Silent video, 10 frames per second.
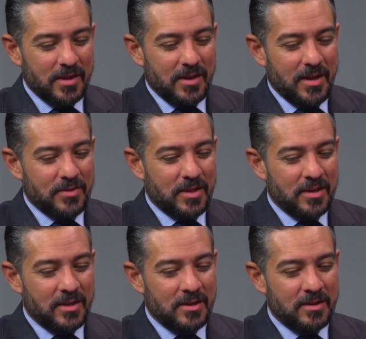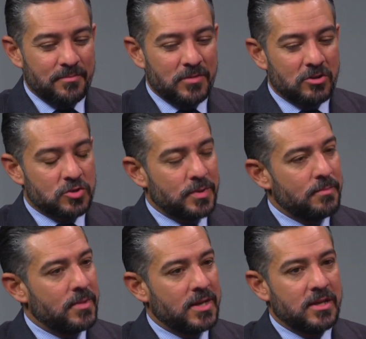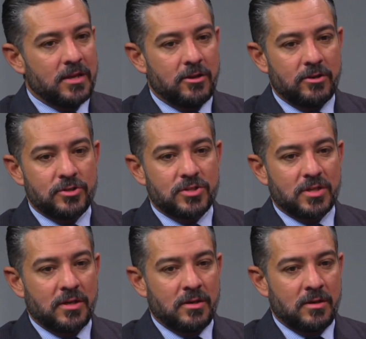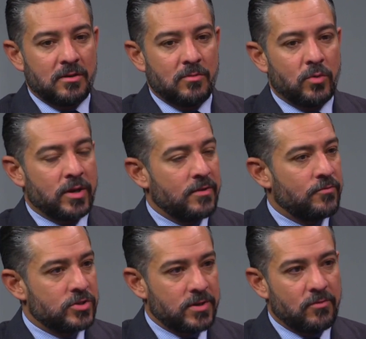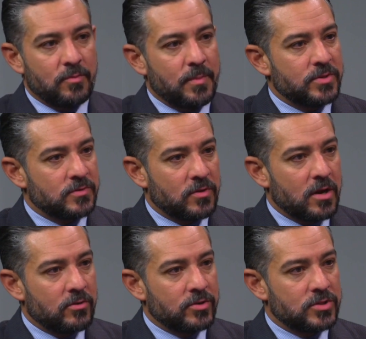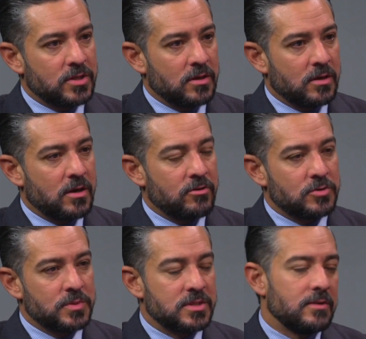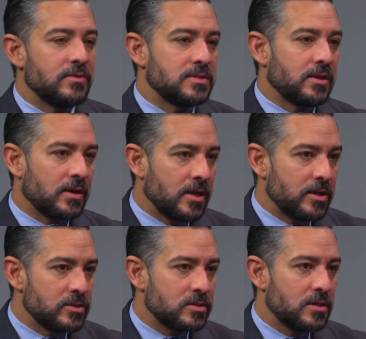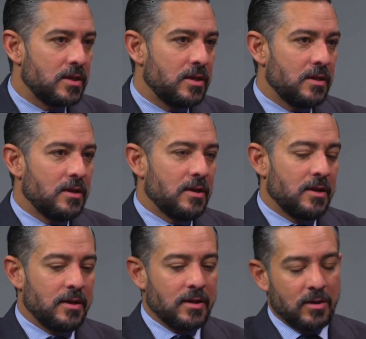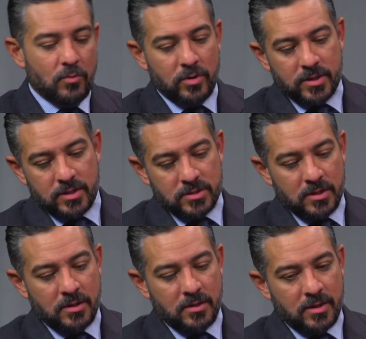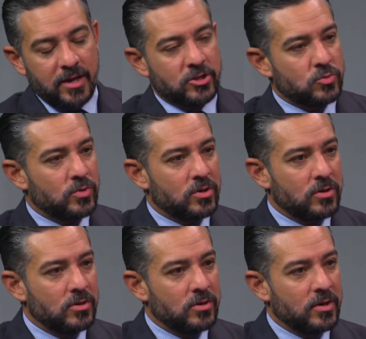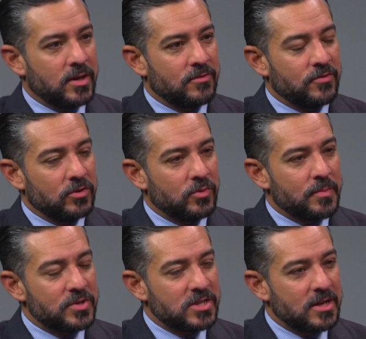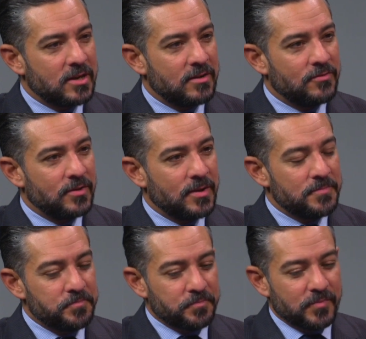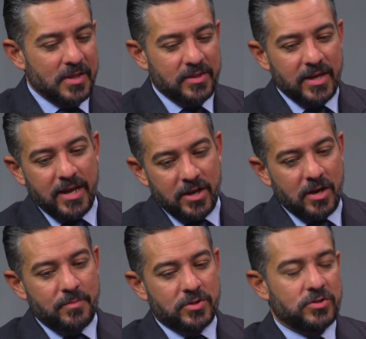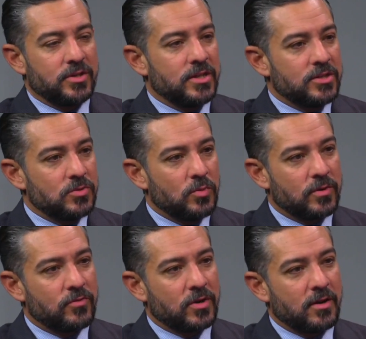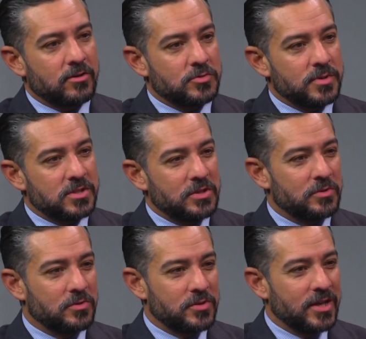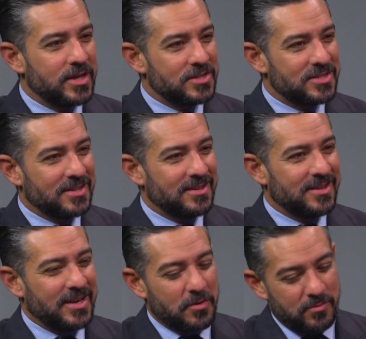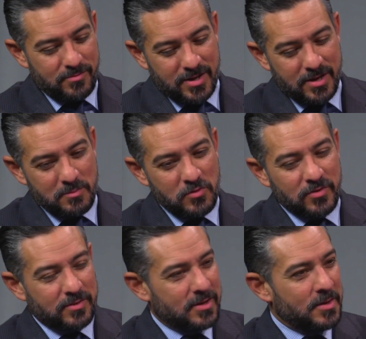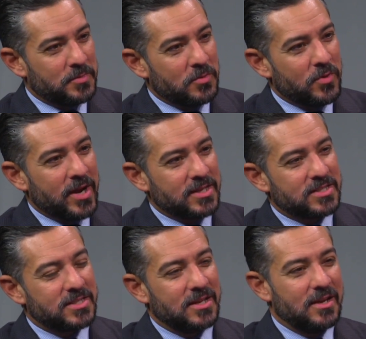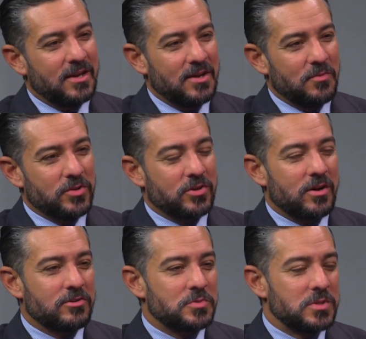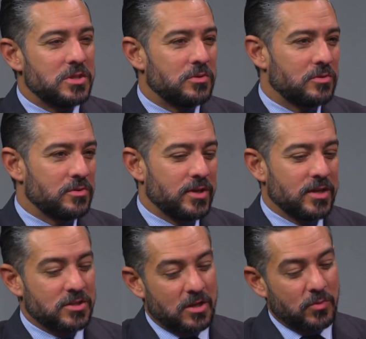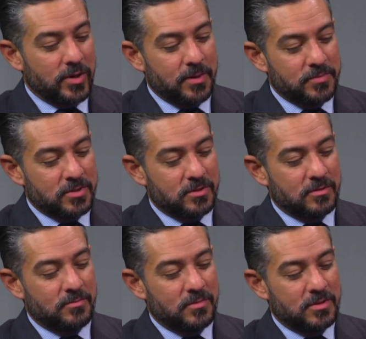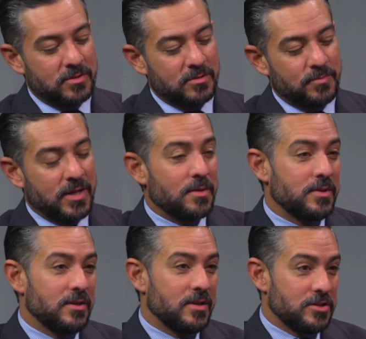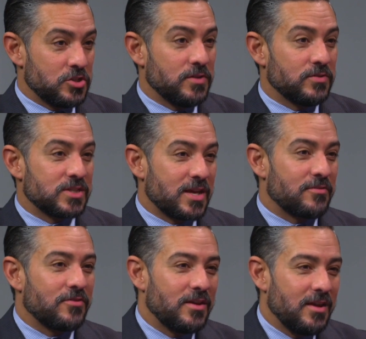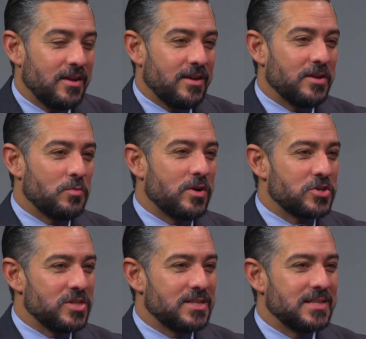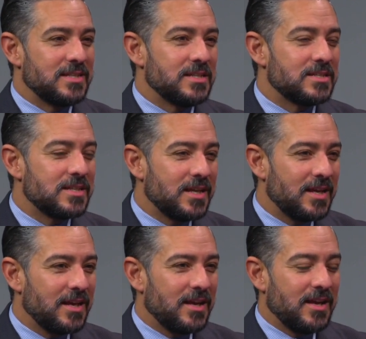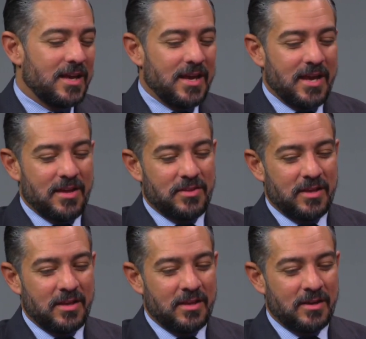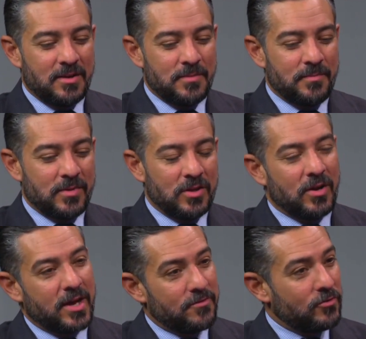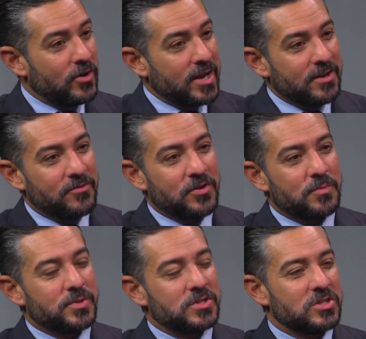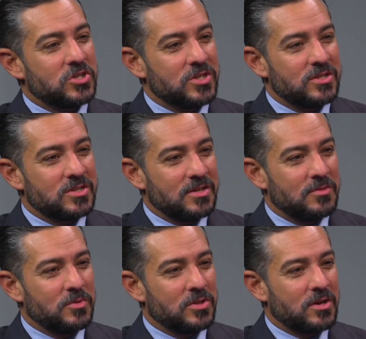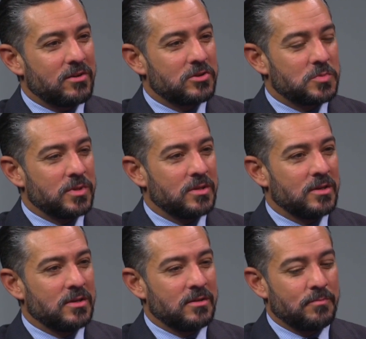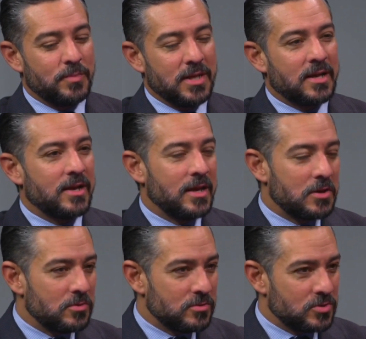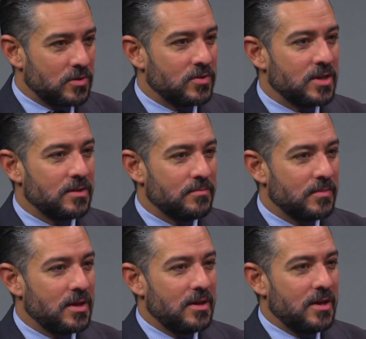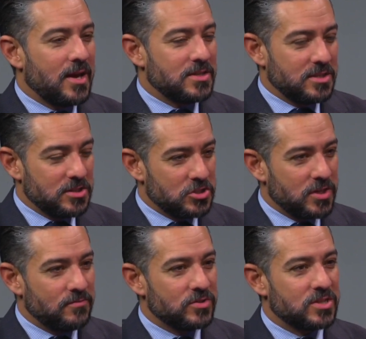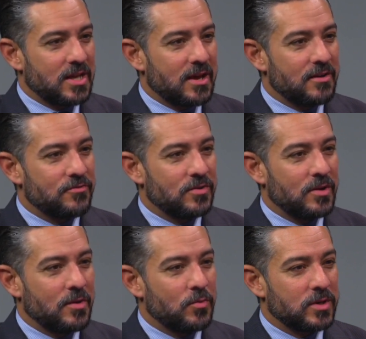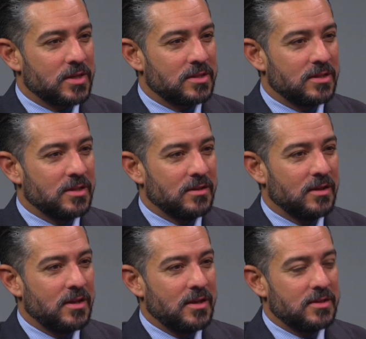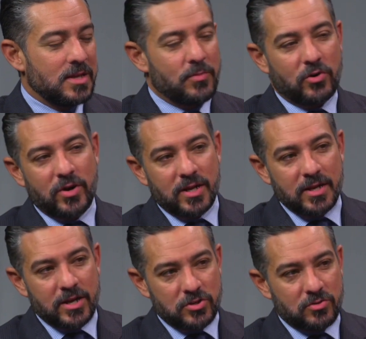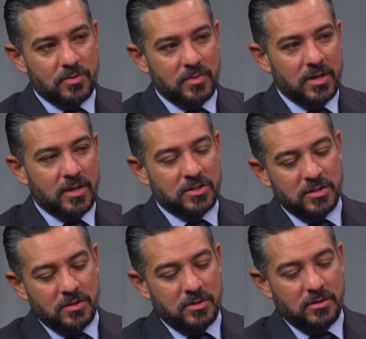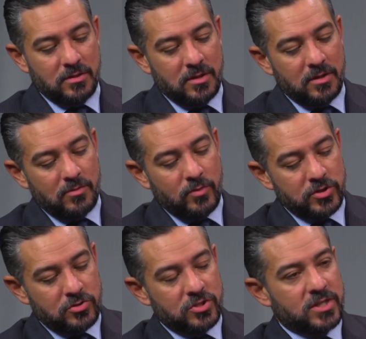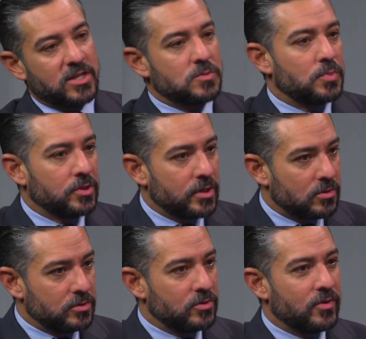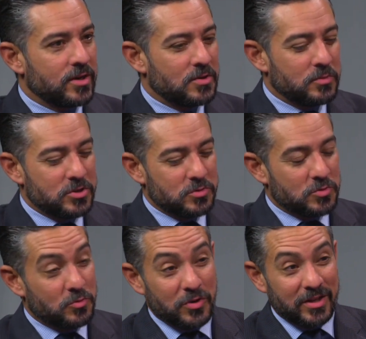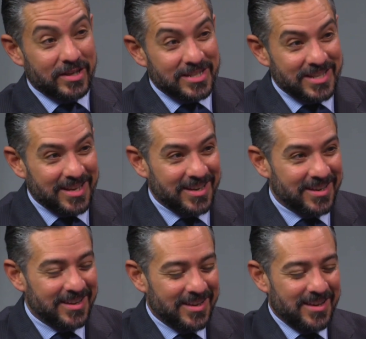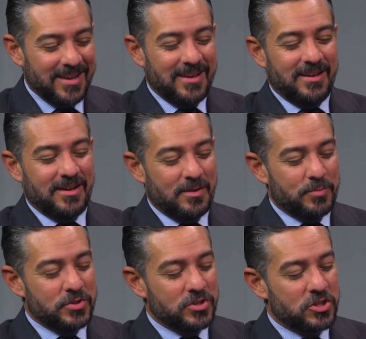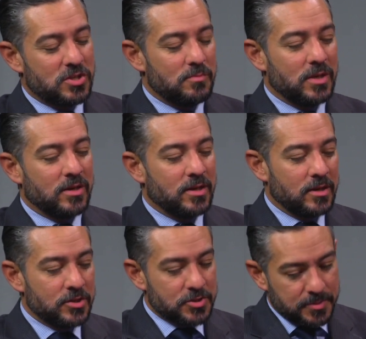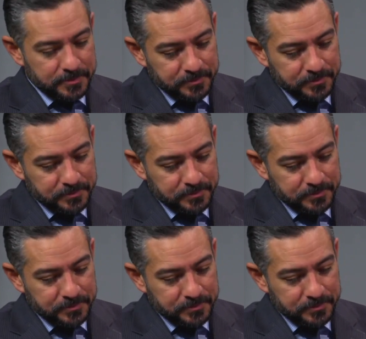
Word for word: And then, um, you know, spent many years uh, working for several members of Congress, Congressman Silvestre Reyes. I worked as a, a caseworker and a field representative. Then I had an opportunity to work for Congressman Ciro Rodriguez, uh, and I kind of moved it up the ranks with Congressman Ciro Rodriguez all the way up to, to becoming his chief of staff in Washington, D.C. And then, um, you know, I had a variety of other positions uh, with Congressman uh, Pete Gallego, serving him as his chief of staff. And I worked at the Democratic National Committee as the uh, Western States political director, which was a really exciting uh, position because